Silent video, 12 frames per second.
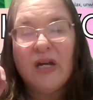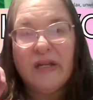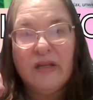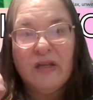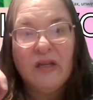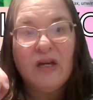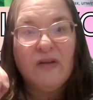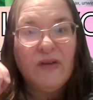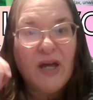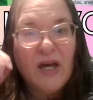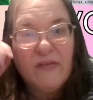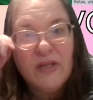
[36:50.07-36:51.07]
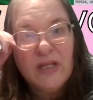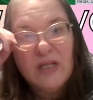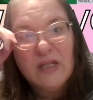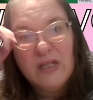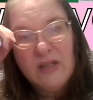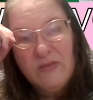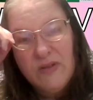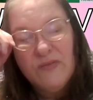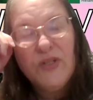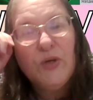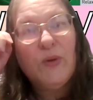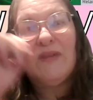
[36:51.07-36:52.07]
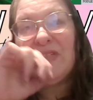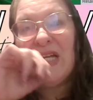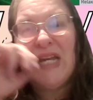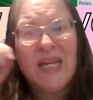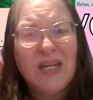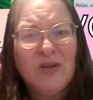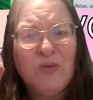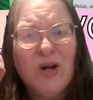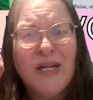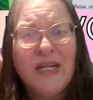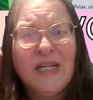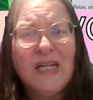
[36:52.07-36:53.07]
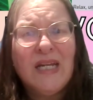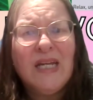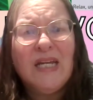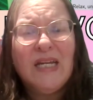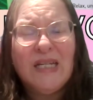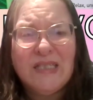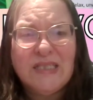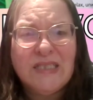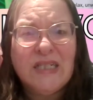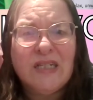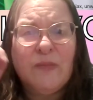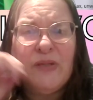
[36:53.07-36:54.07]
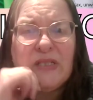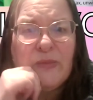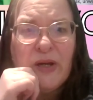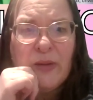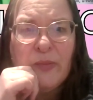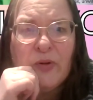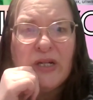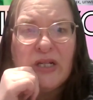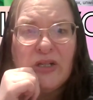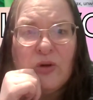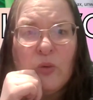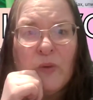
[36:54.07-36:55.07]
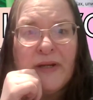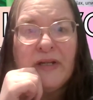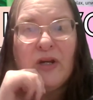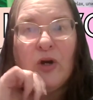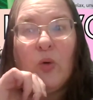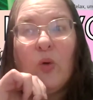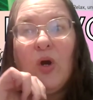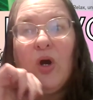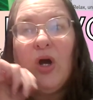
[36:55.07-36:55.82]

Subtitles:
I love having it, even if you have to handwrite it and stick a piece of paper in your window.